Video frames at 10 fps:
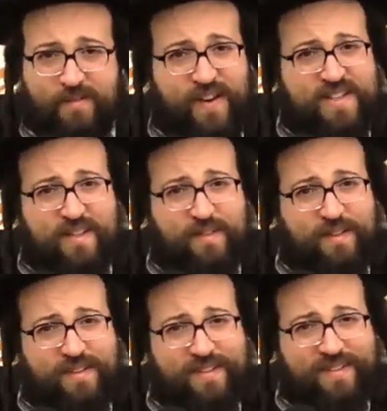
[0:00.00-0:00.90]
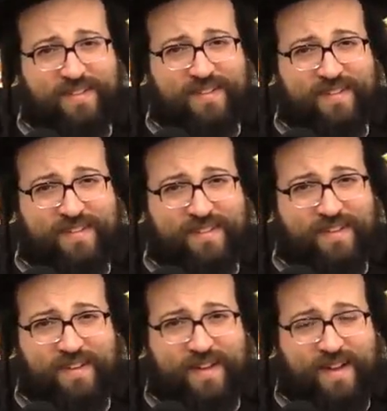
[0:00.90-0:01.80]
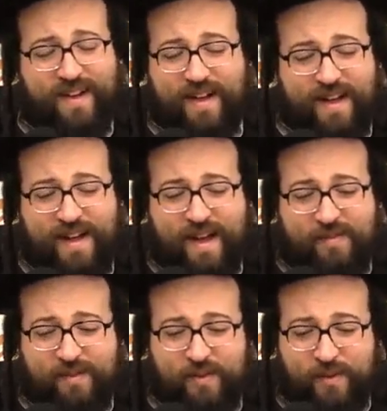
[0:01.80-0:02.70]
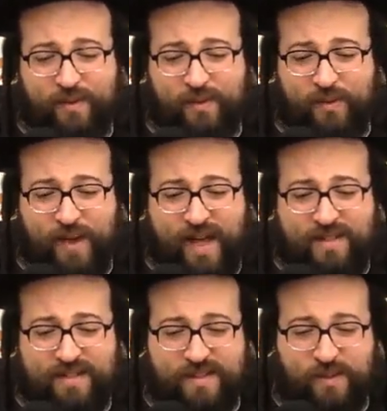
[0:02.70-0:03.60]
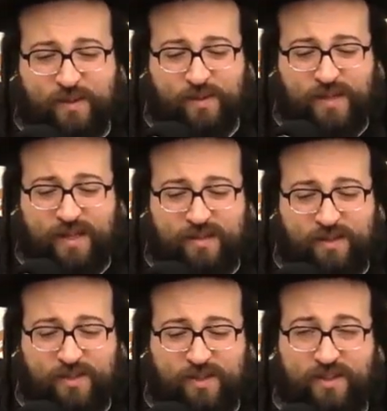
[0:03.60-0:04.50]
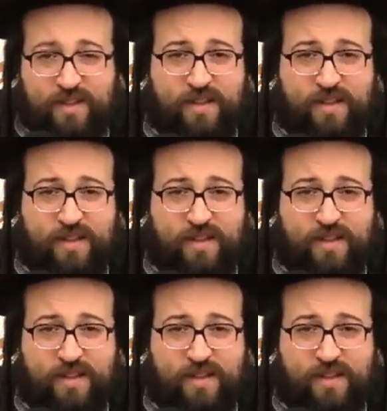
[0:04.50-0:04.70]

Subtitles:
First of all, I have to ask you that you